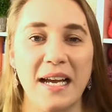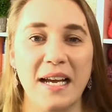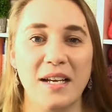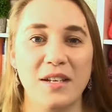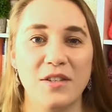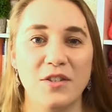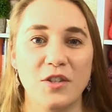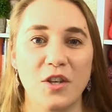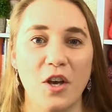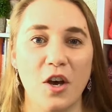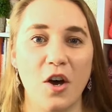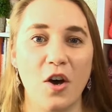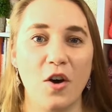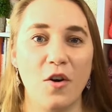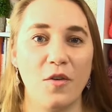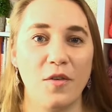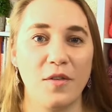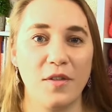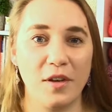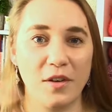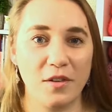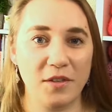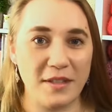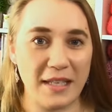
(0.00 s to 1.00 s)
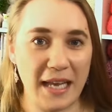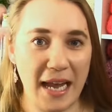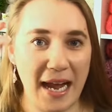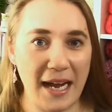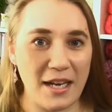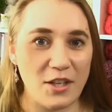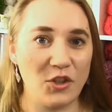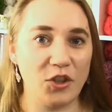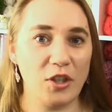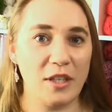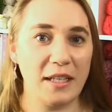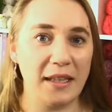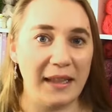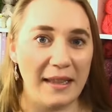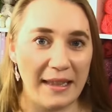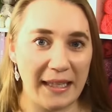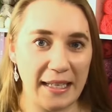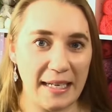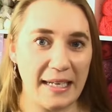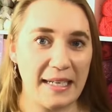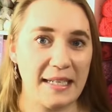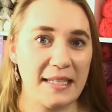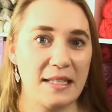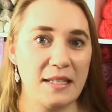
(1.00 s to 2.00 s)
So there's actually
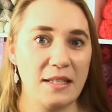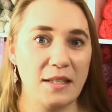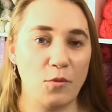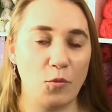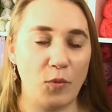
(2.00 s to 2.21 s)
links